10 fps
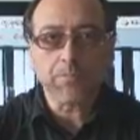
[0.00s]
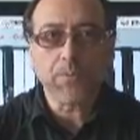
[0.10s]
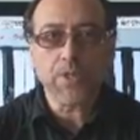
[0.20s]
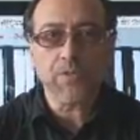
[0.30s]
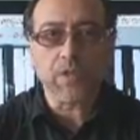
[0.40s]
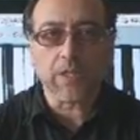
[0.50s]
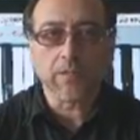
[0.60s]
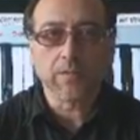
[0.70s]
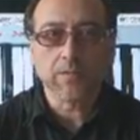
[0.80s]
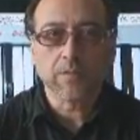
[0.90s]
breathing,
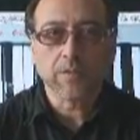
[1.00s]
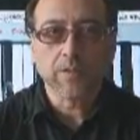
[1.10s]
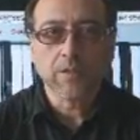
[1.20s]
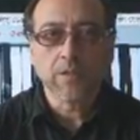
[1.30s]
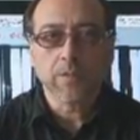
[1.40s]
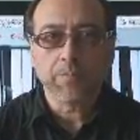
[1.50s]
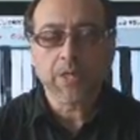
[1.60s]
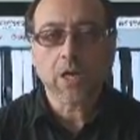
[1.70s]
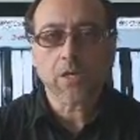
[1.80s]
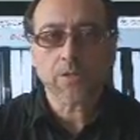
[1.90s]

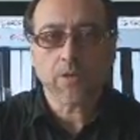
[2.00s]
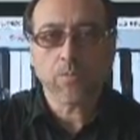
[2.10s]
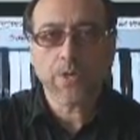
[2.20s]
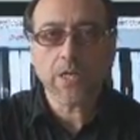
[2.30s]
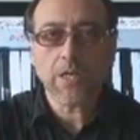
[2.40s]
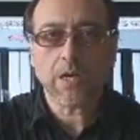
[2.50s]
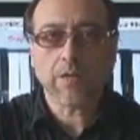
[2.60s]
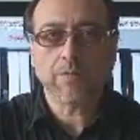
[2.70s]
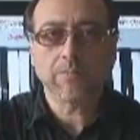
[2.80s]
because we